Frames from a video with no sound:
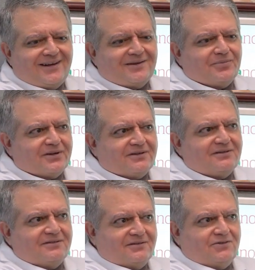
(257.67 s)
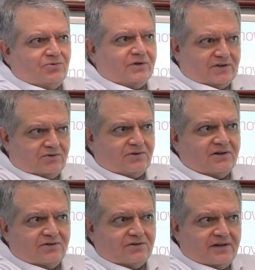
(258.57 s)
Yeah, but you want to do
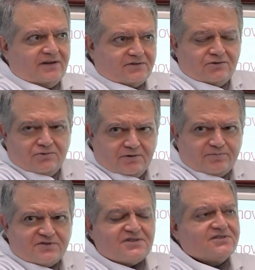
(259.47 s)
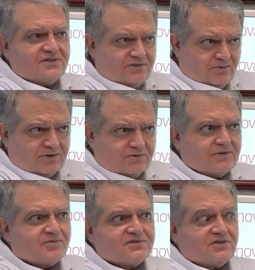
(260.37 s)
the, you're there to do the procedure, you want to
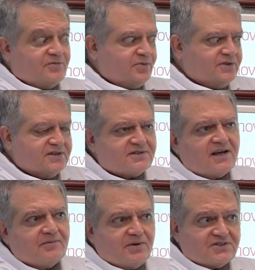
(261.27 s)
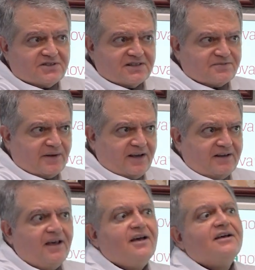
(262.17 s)
do the procedure, you put the time, patient has
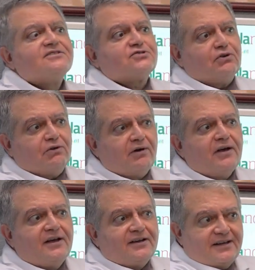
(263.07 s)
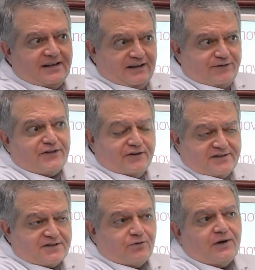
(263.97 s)
paid. So if
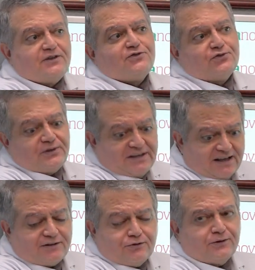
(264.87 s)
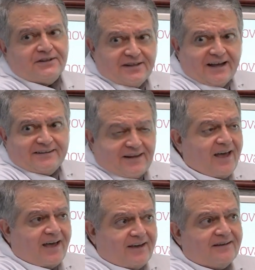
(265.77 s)
there is a way to get to it that
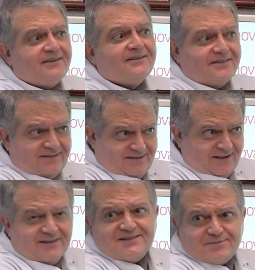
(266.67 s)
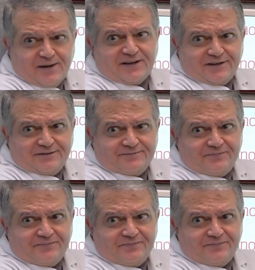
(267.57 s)
day, then it's better.